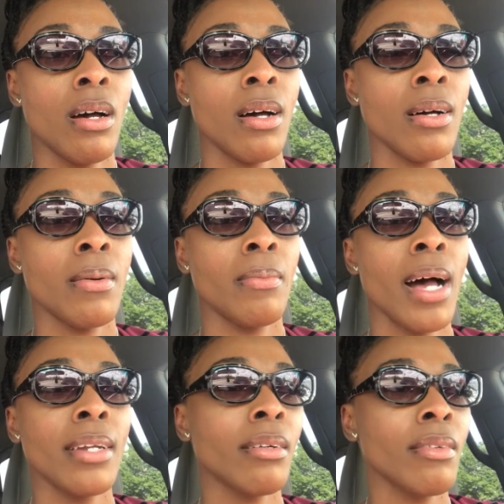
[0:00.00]

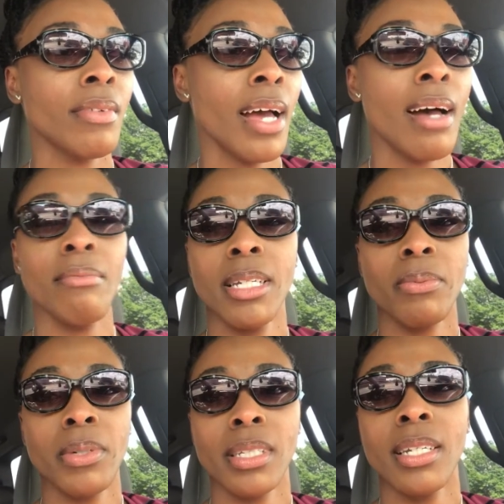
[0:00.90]
I don't even have
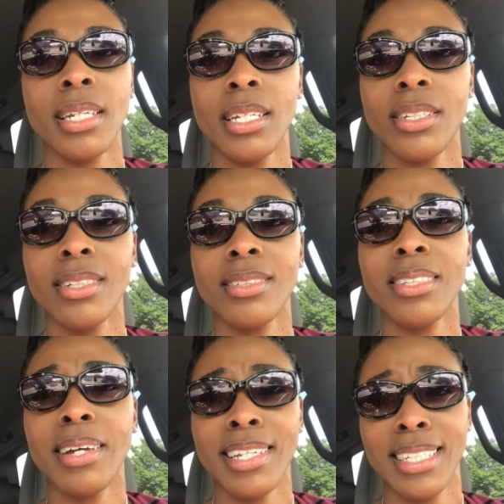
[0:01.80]
baseboards in the kitchen,
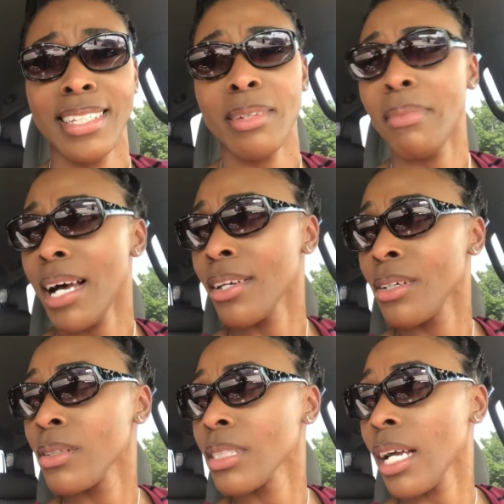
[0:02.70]
so I guess I need to buy
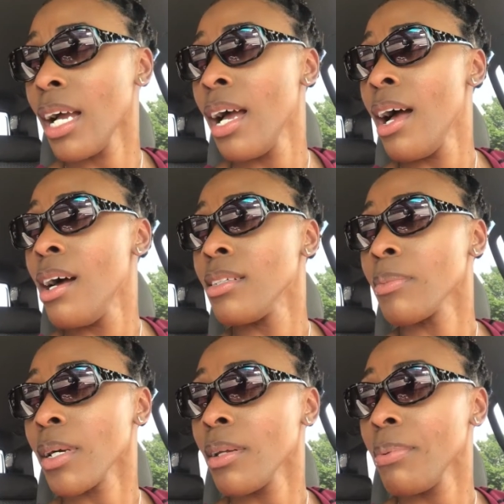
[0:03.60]
those. So
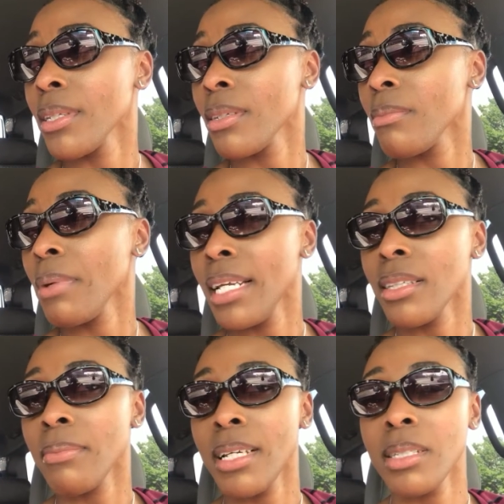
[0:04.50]
I'm gonna paint
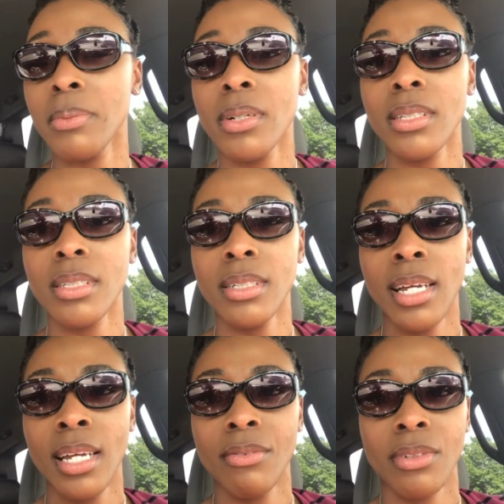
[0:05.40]
the baseboards
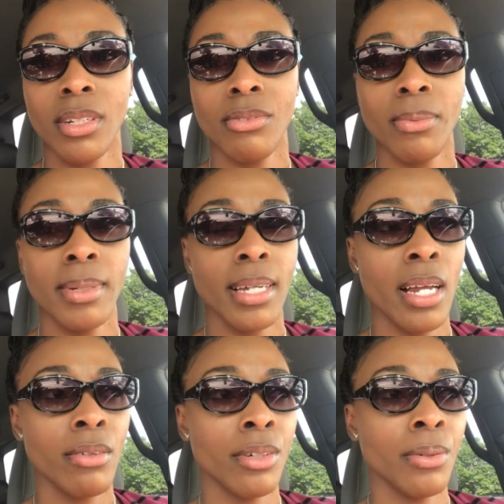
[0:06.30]
tonight for the living room and
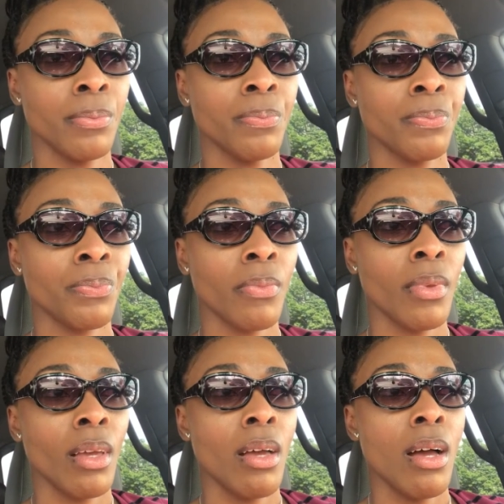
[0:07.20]
dining room.
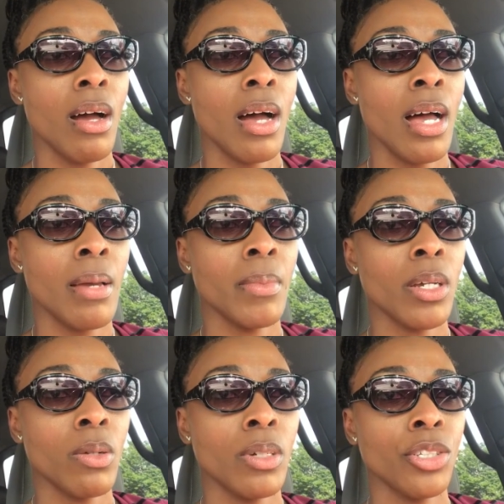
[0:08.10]
I'm
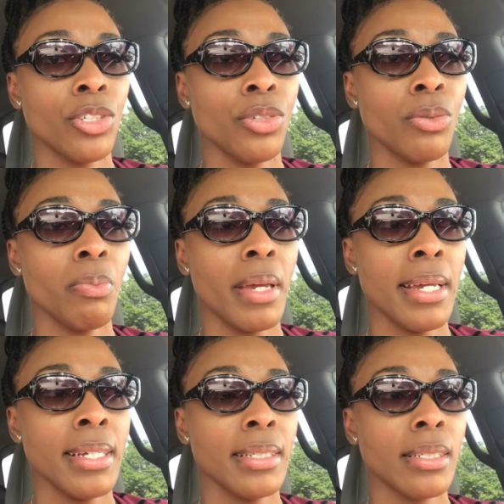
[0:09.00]
going to
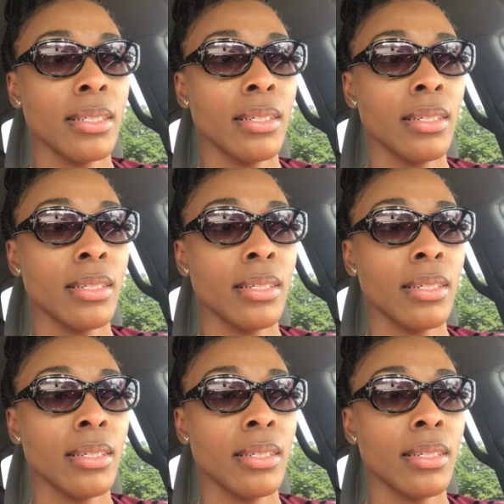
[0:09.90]
paint.